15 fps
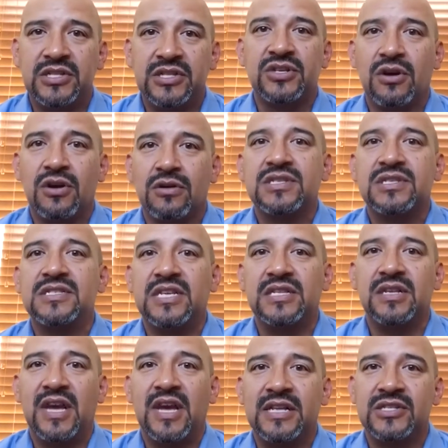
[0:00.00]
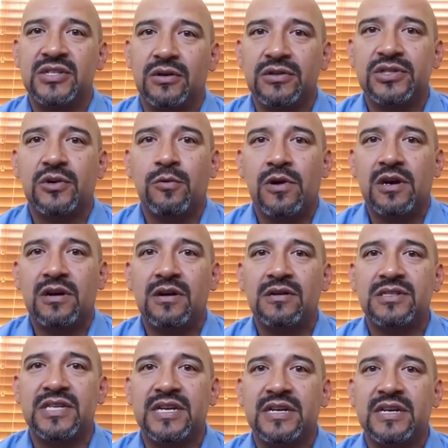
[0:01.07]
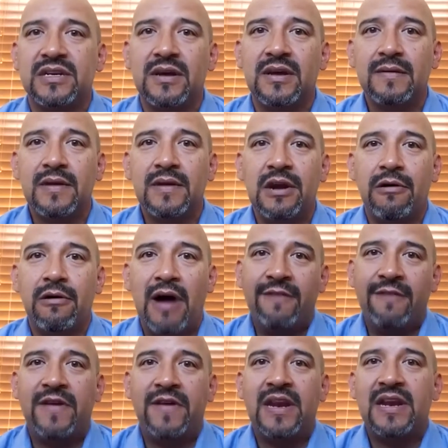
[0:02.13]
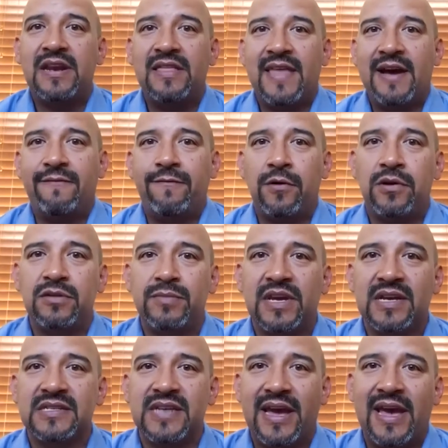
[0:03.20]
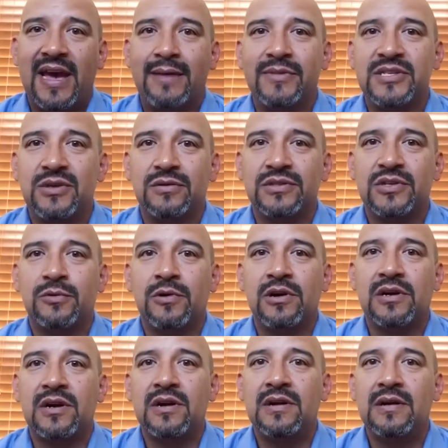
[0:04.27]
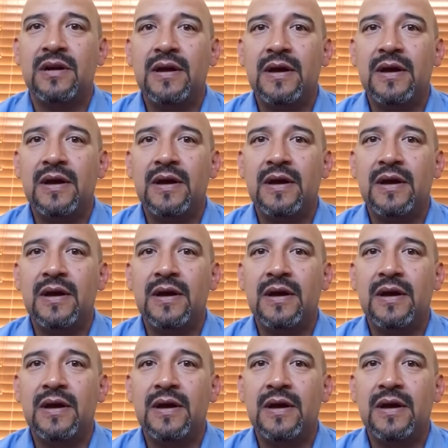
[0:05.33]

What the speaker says: nurses and social workers, and I fit into that fold because I am a social worker.